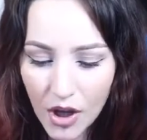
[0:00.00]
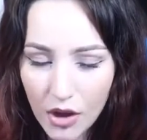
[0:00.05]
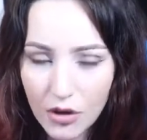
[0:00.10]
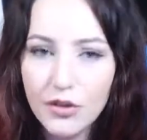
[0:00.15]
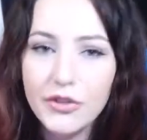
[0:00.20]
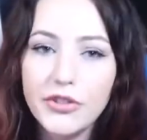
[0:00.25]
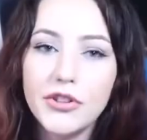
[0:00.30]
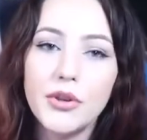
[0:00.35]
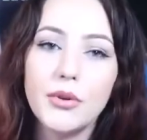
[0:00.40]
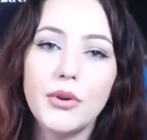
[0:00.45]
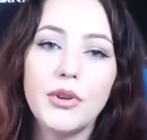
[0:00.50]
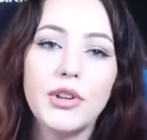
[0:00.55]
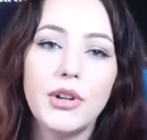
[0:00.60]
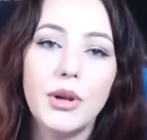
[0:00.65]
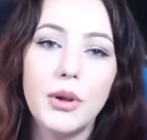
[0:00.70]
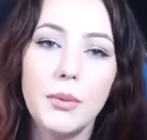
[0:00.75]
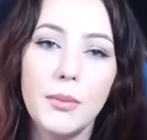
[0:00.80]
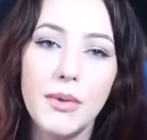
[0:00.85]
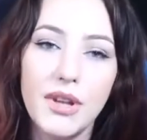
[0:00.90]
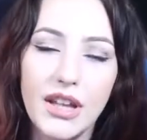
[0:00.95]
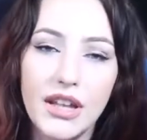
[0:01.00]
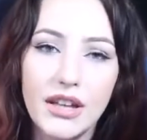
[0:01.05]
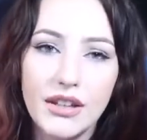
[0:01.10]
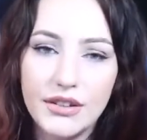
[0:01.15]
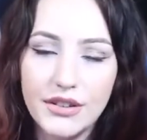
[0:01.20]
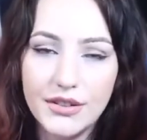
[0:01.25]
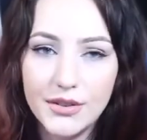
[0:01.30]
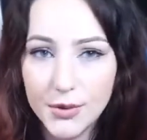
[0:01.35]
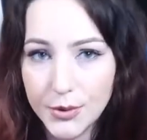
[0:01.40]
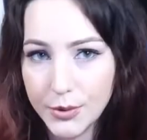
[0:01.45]
Also, he told me
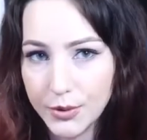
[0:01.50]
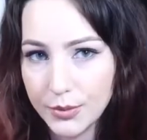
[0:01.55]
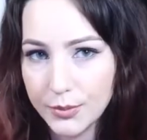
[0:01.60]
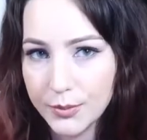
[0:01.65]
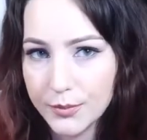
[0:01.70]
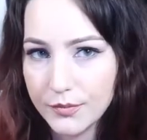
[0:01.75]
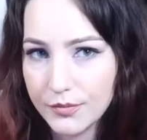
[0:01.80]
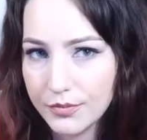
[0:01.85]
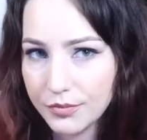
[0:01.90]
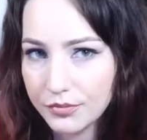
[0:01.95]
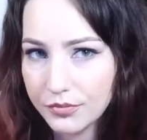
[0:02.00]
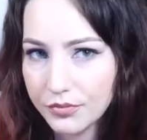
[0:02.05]
that soon